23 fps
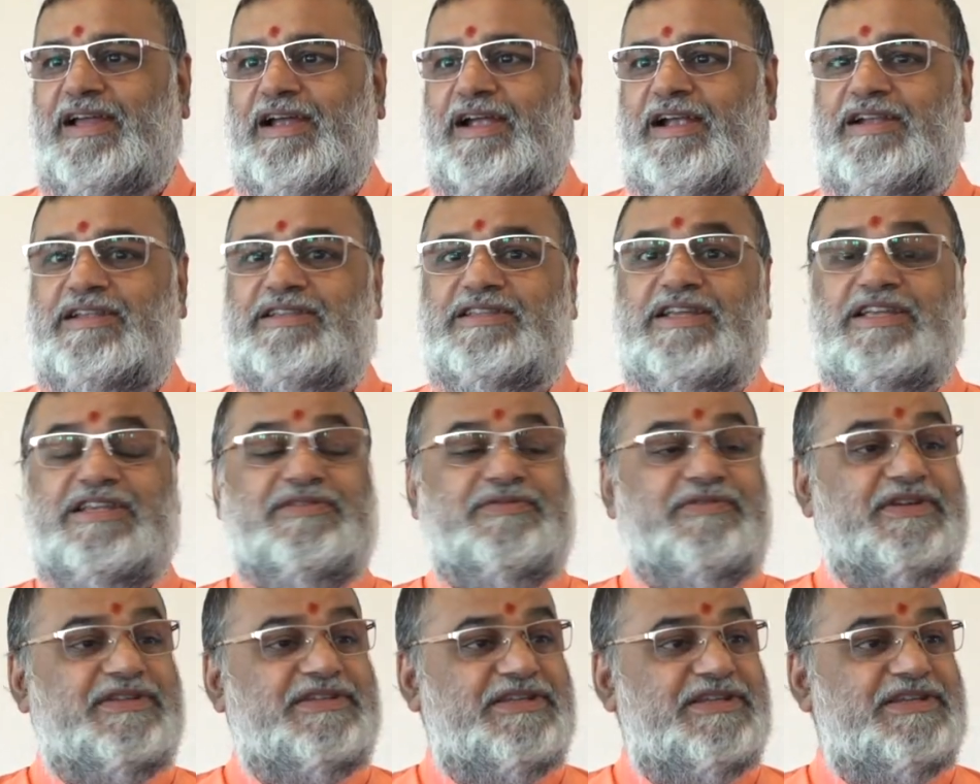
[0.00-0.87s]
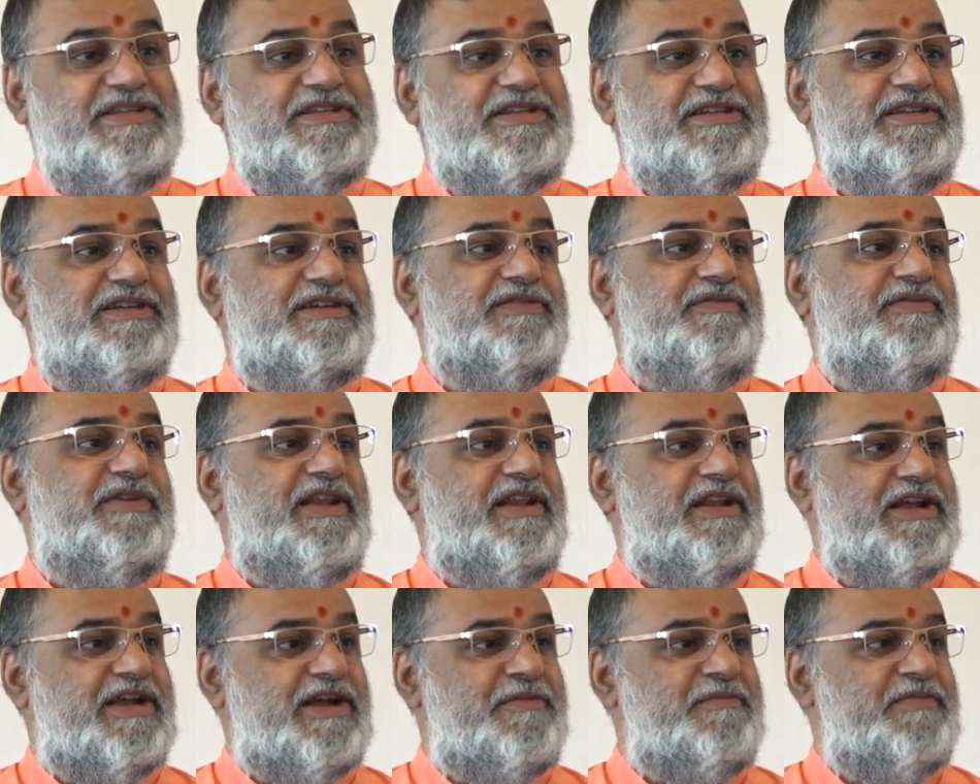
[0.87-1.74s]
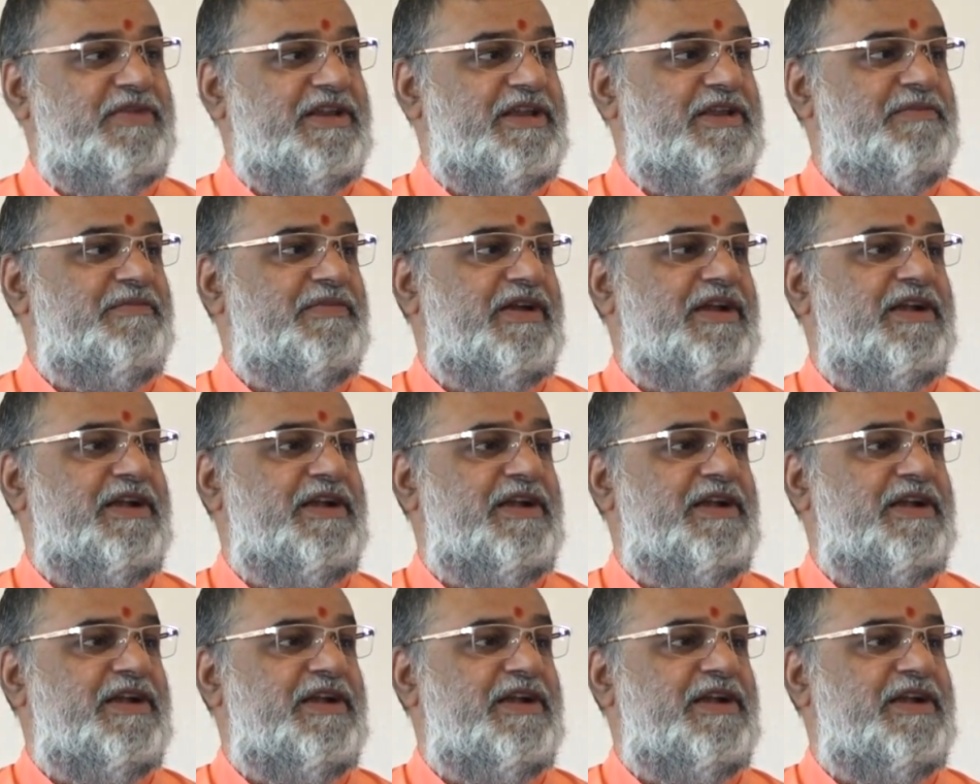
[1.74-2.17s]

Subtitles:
and sage Vasishtha welcomed him